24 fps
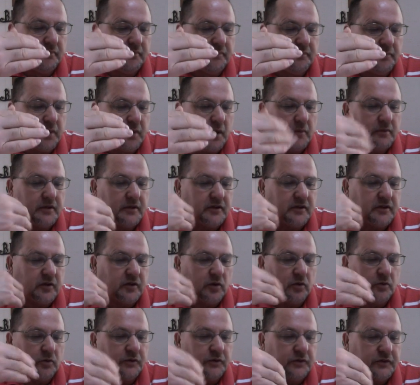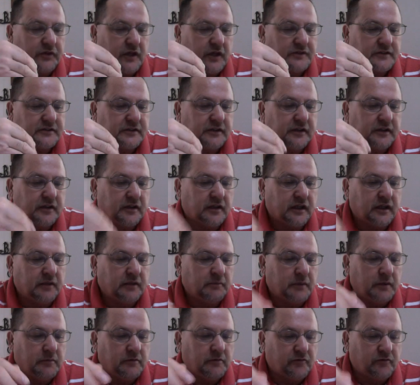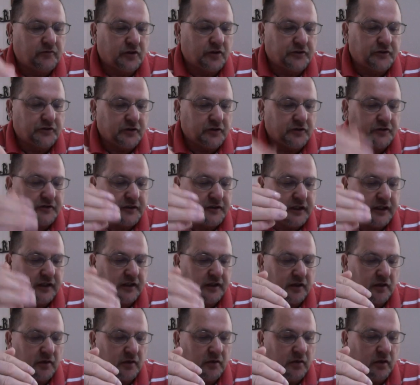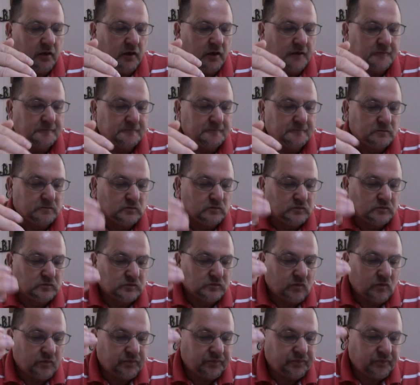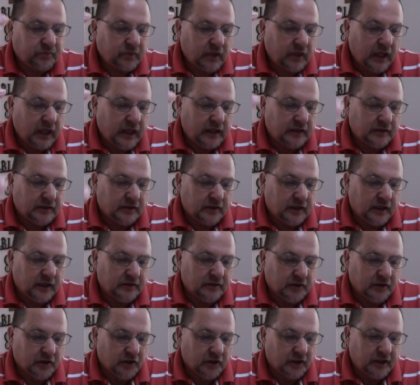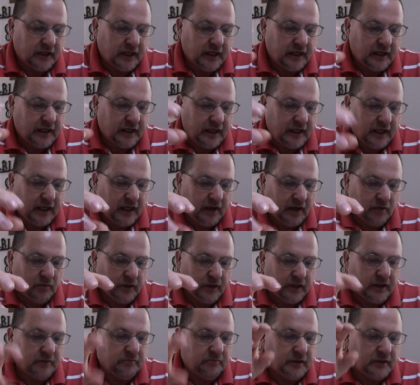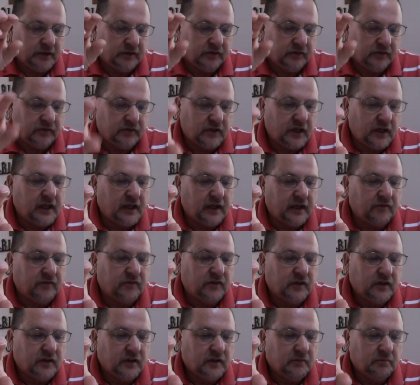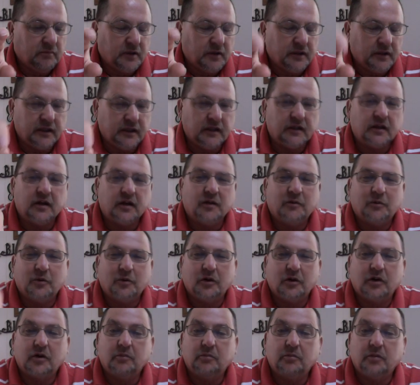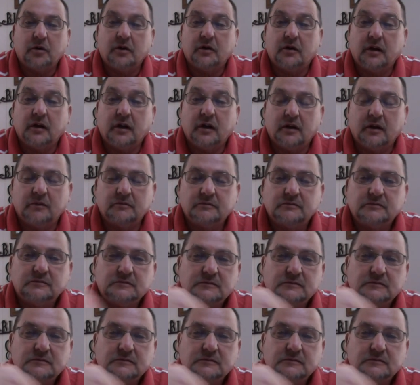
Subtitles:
probably this whole section here again, maybe verse 13, and go on and look at how we can be saved, but yet our work burned up.